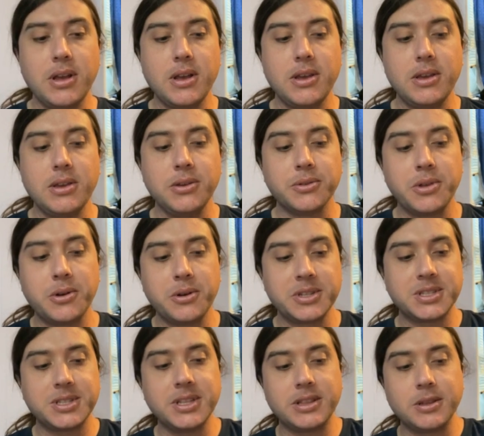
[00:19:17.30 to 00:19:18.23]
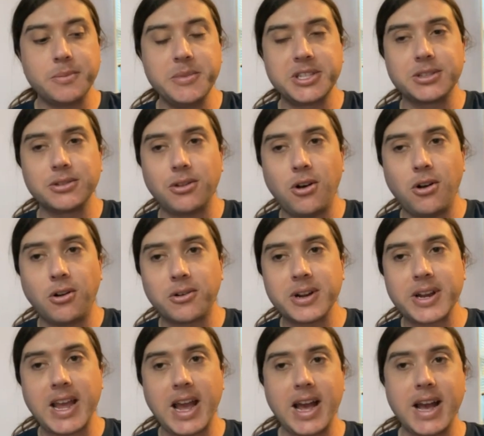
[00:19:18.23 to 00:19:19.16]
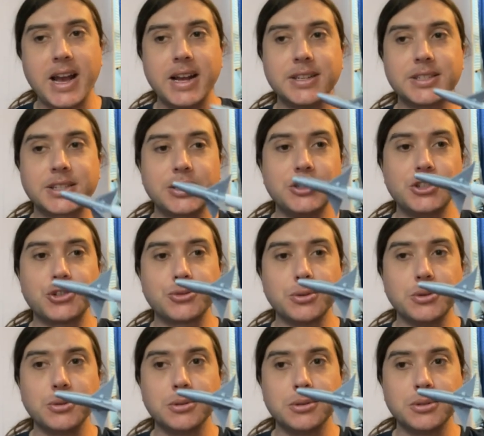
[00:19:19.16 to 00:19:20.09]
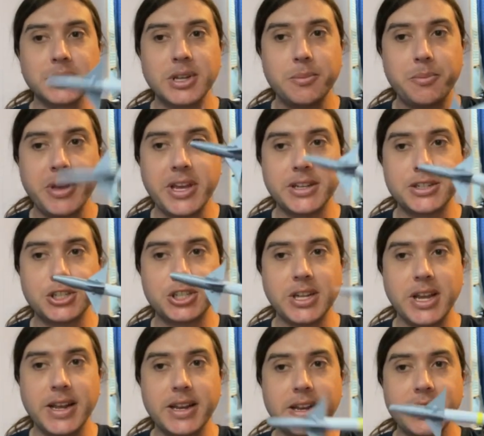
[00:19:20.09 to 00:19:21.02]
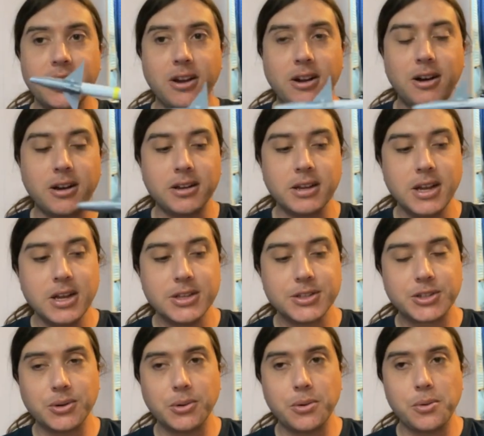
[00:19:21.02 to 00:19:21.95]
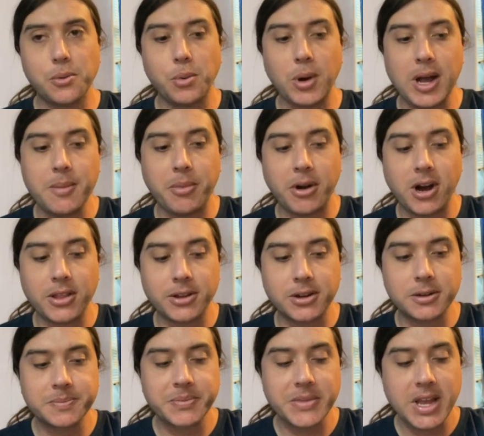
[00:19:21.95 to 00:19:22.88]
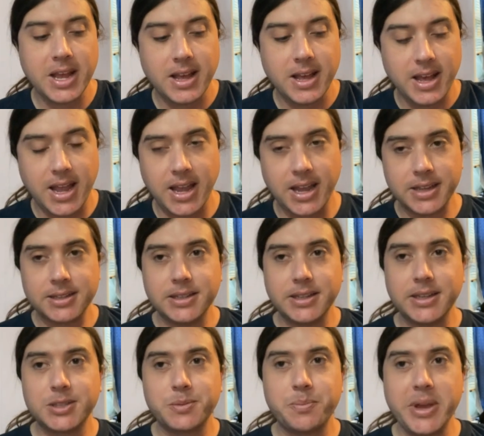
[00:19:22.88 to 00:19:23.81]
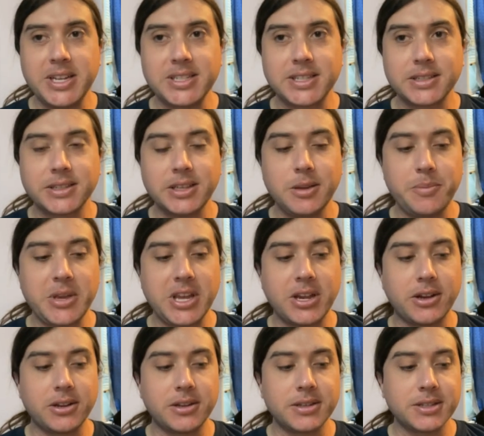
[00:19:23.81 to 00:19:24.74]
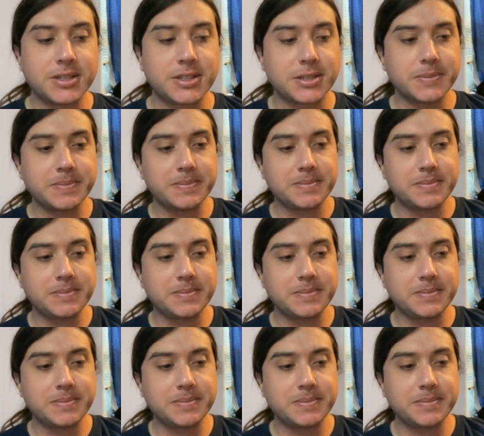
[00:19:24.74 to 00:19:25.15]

you'll notice that the missile already has control in pitch and in yaw, so why bother? And it's basically because